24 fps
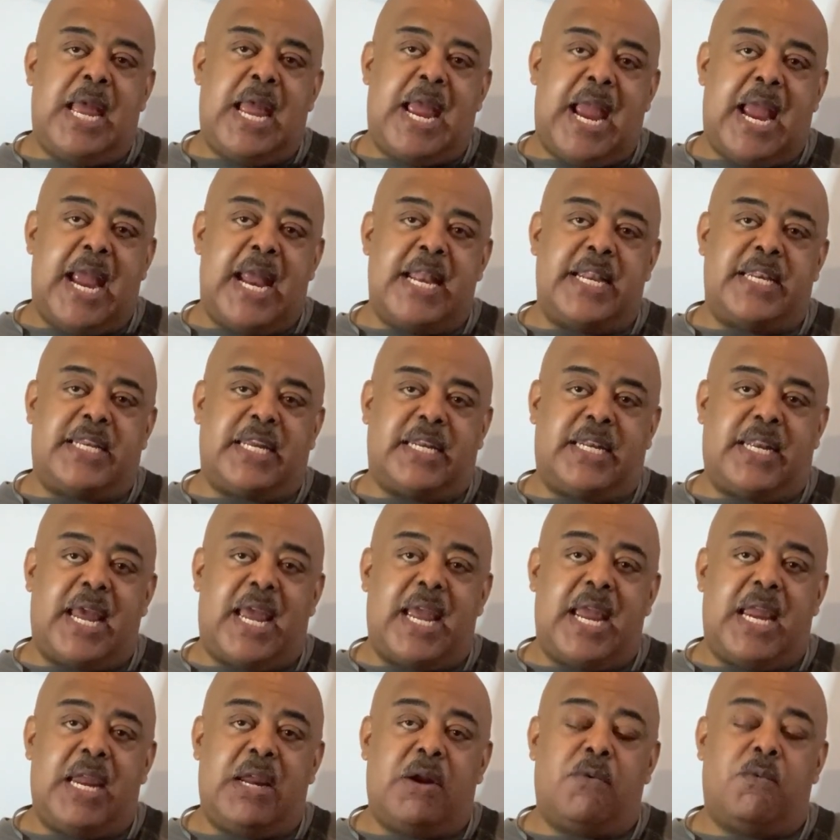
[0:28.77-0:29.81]
And
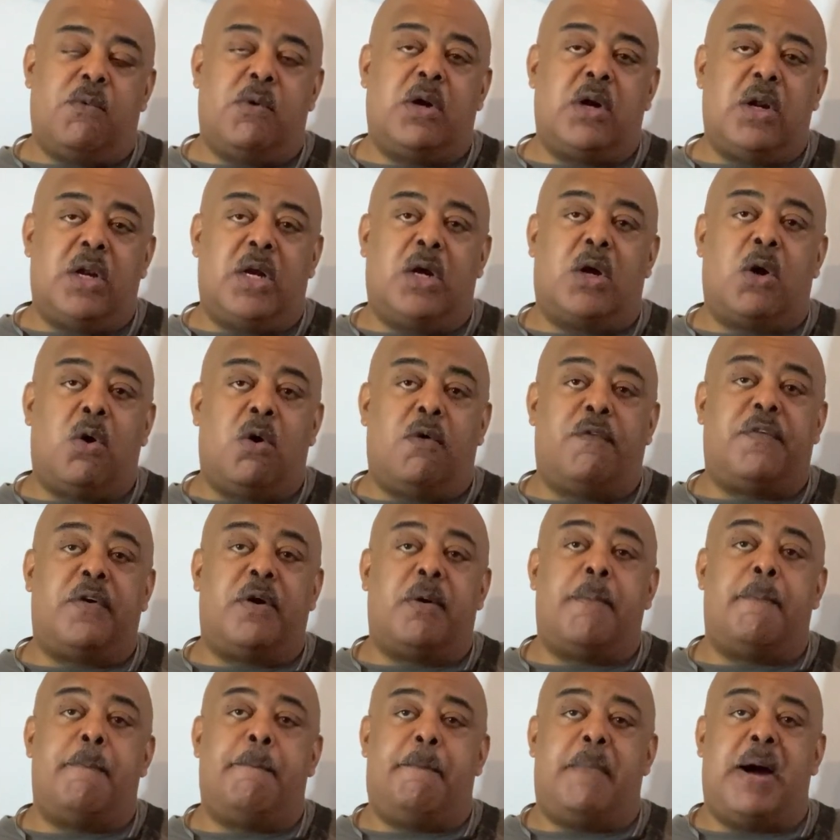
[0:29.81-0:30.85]
today we're going to go over
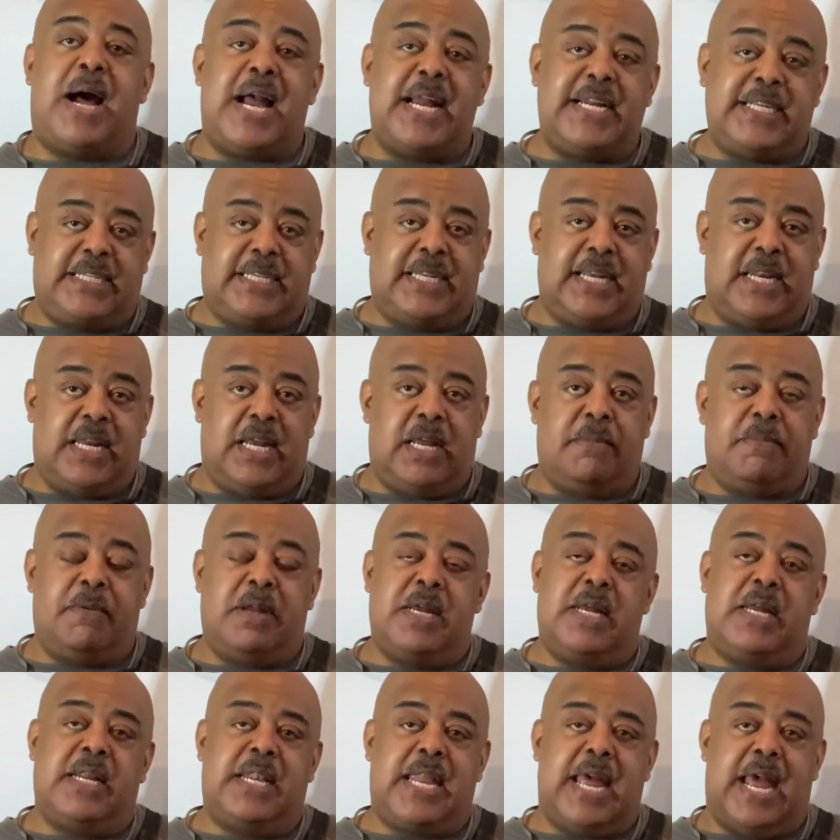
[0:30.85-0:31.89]
my setup
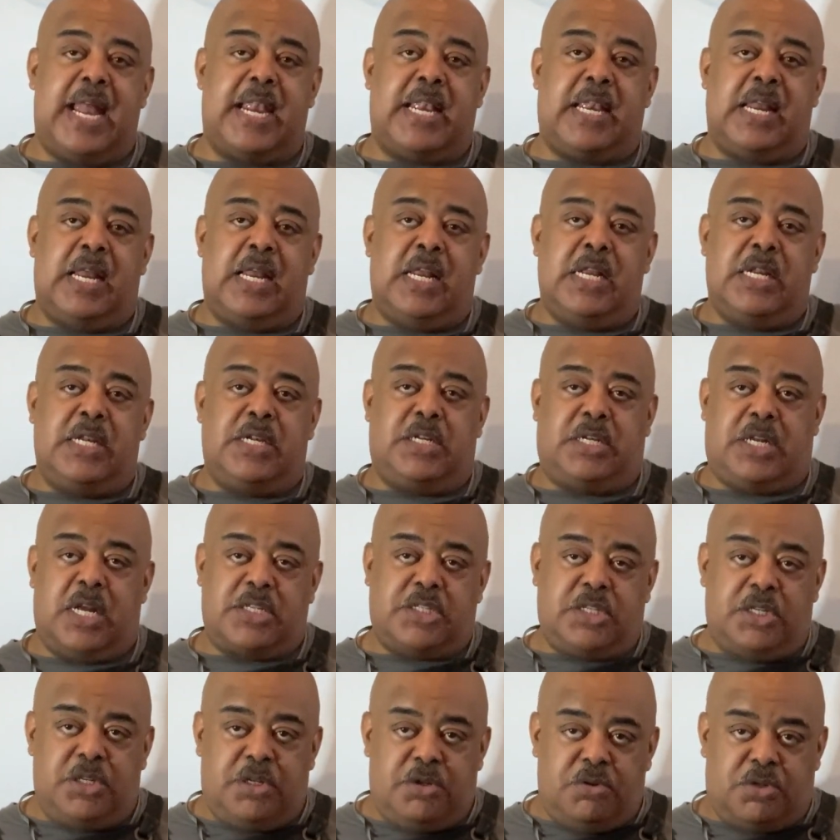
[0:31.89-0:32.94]
that
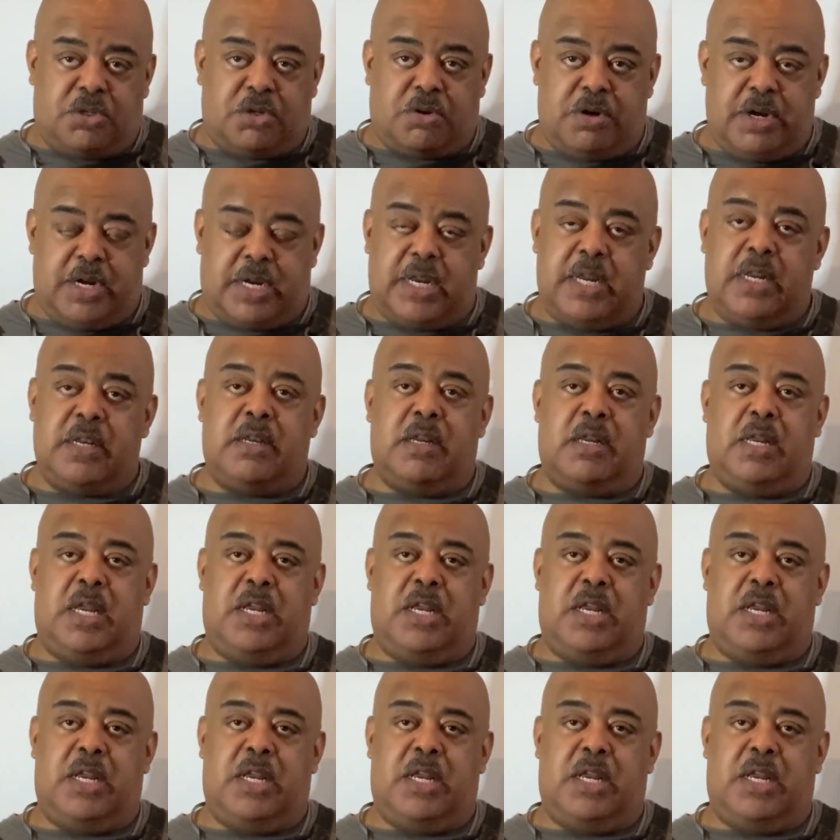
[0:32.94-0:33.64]
doesn't use Cricut.